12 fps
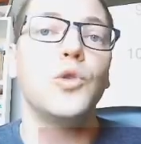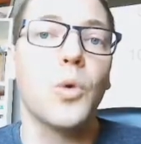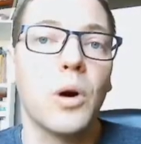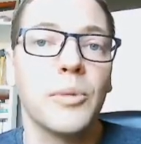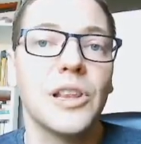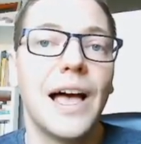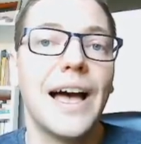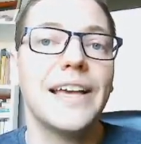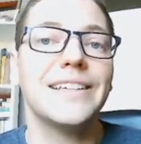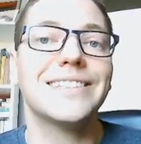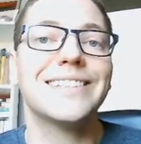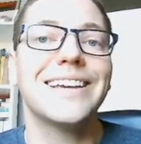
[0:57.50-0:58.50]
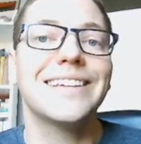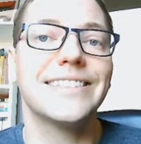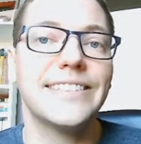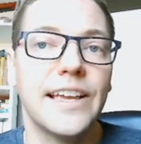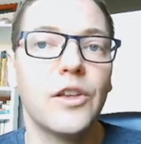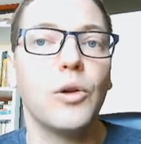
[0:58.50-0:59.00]
normalized
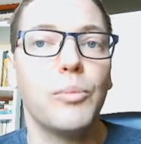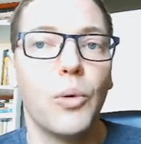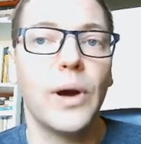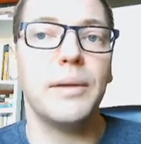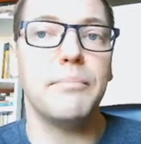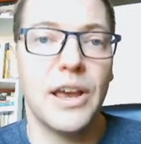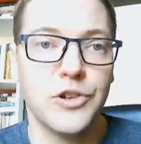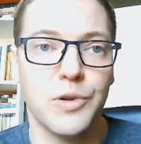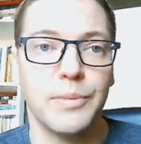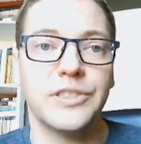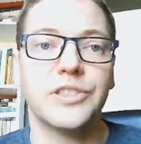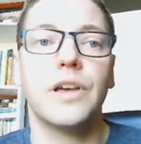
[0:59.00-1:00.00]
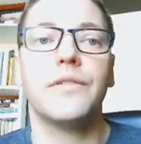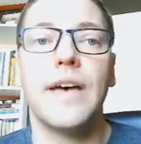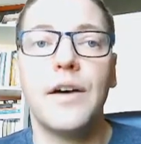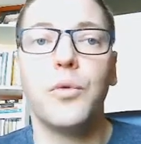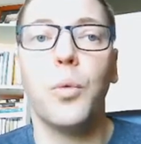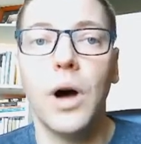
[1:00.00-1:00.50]
single-point measurements of
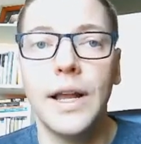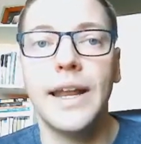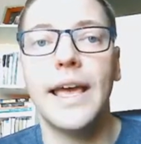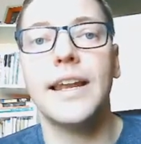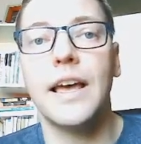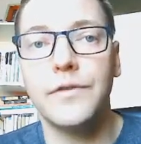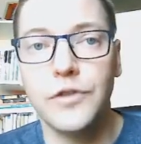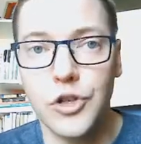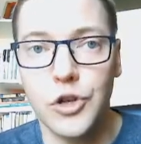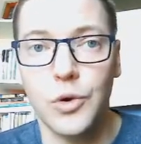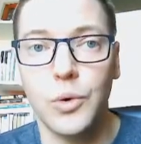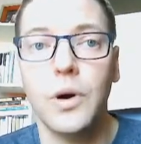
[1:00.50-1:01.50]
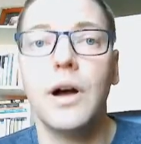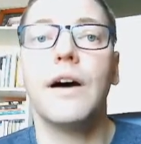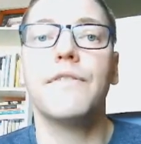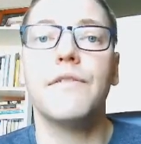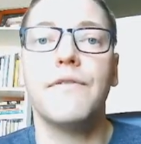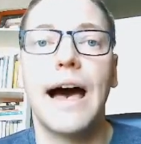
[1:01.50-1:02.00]
F1 and F2
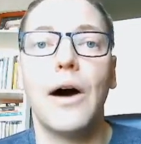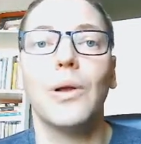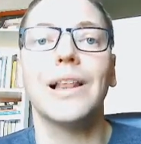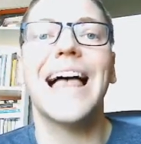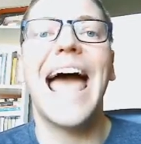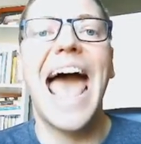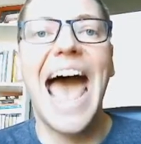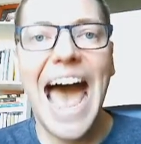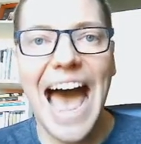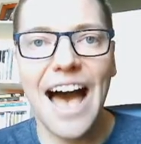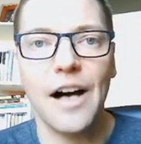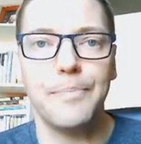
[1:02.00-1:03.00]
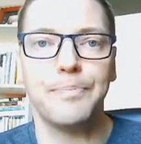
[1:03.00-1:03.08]
of the vowel ah.